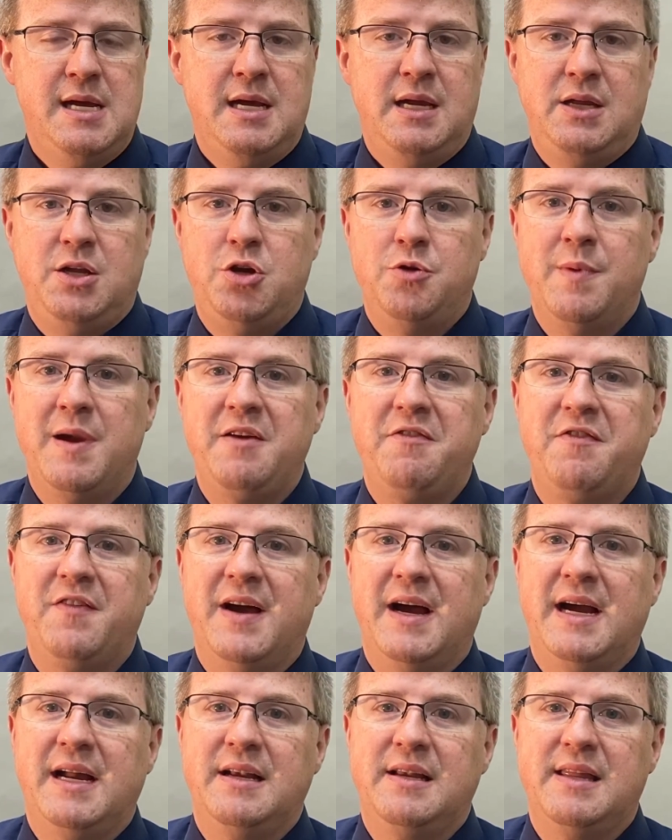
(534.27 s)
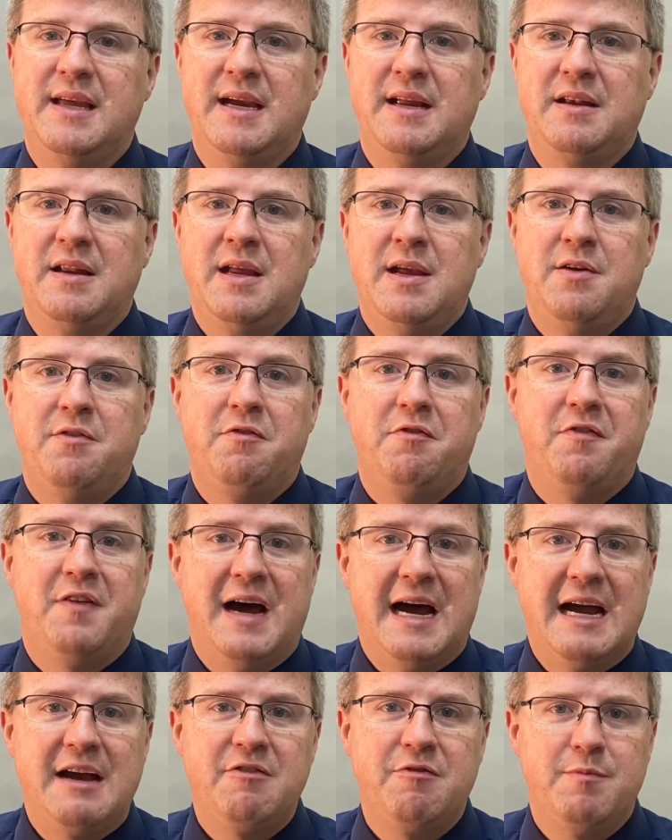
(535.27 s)
You may find that
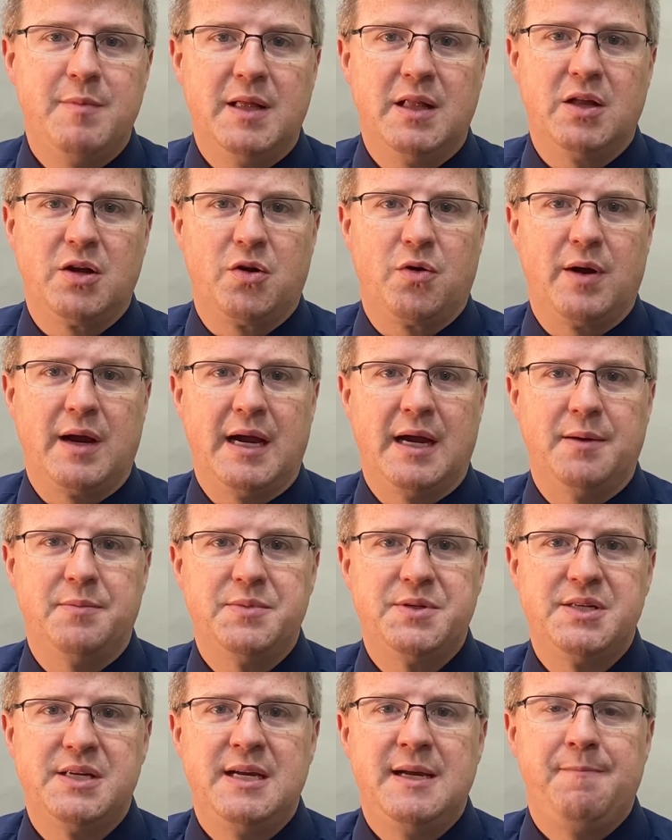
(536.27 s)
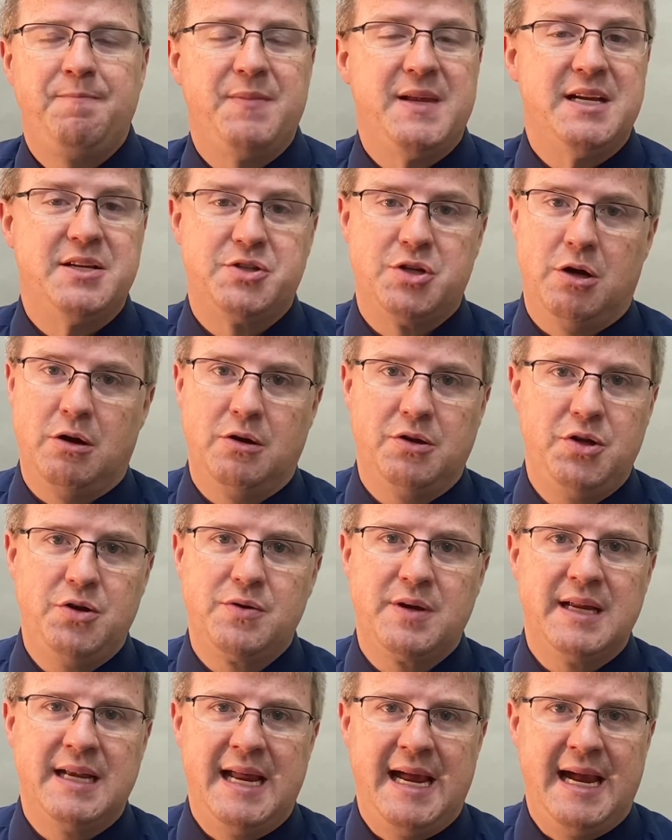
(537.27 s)
5 milligrams is all you
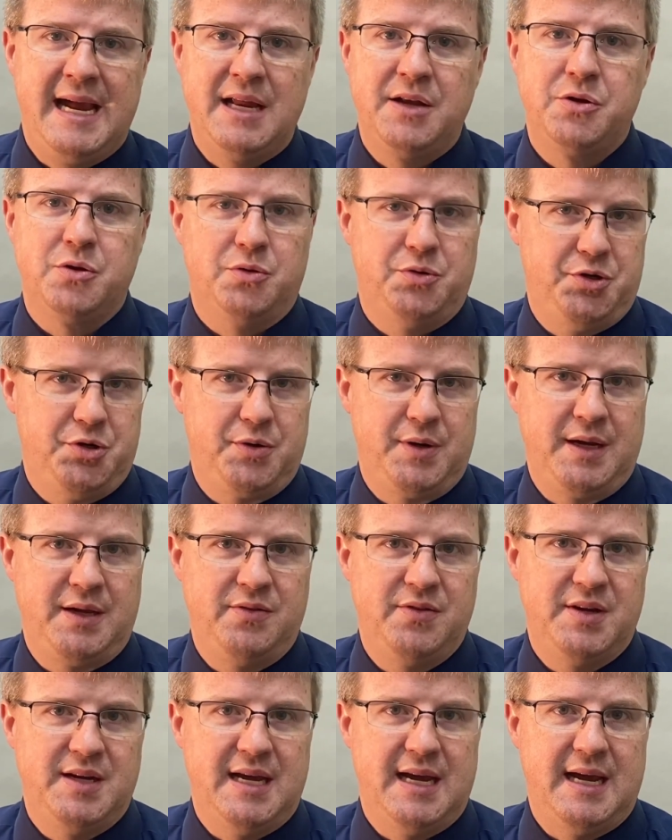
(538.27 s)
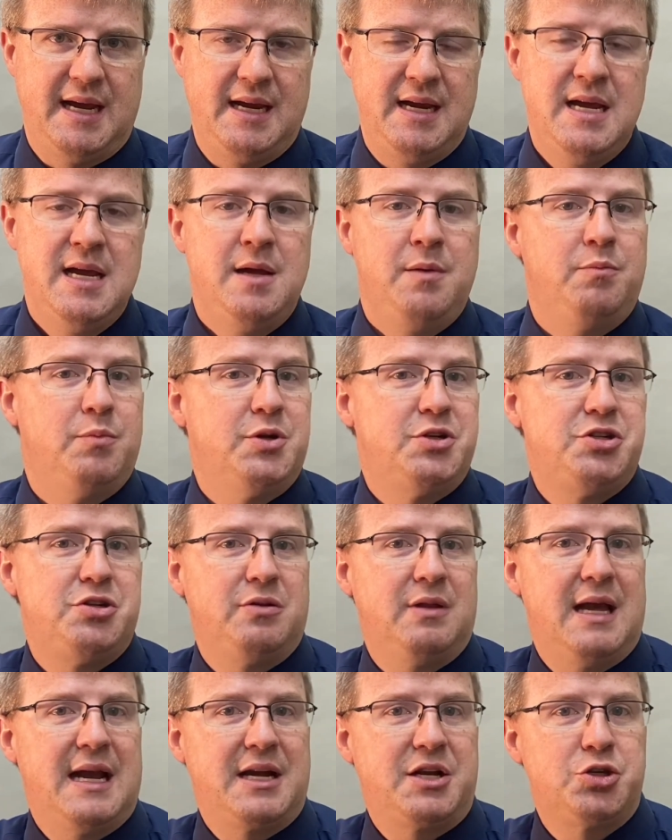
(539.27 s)
can handle during the day, but you
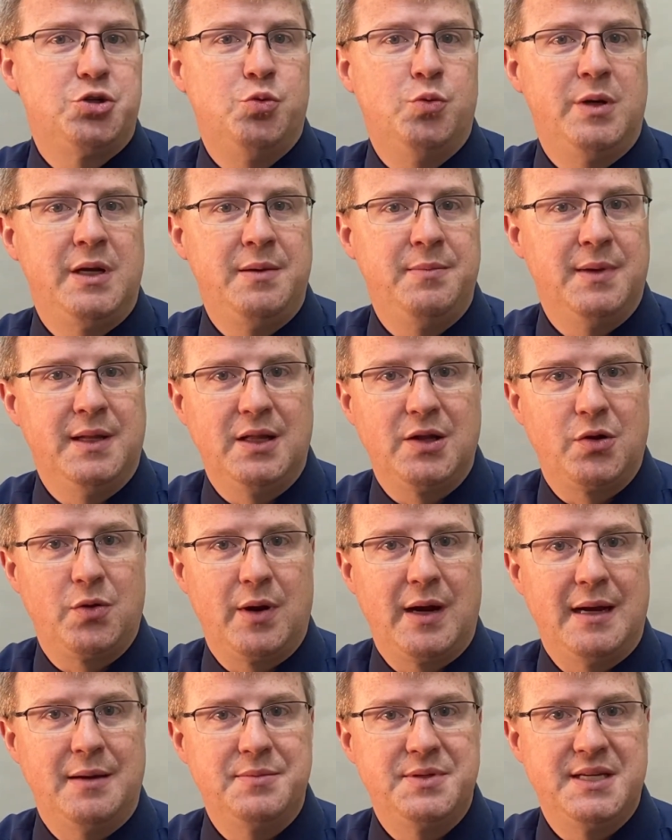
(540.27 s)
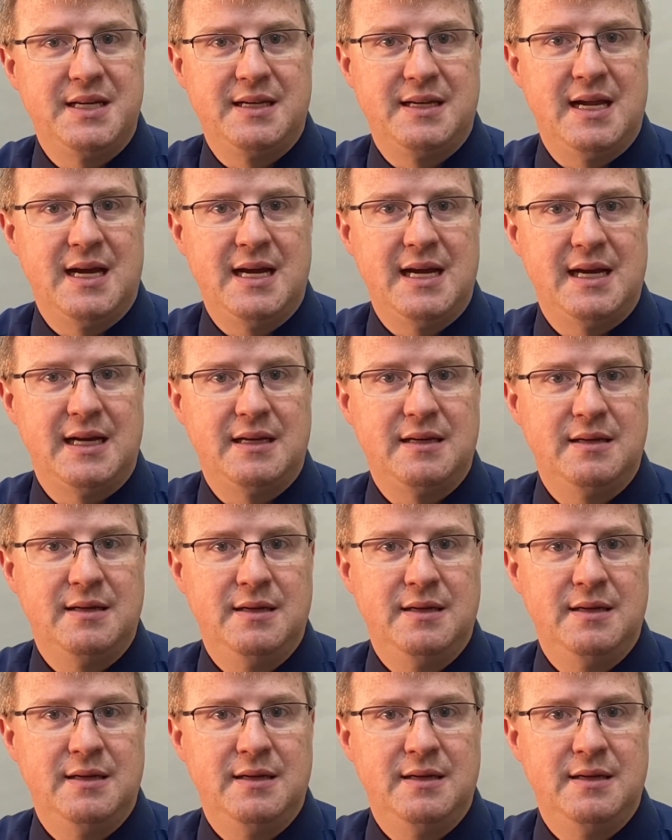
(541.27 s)
like 20 milligrams at night.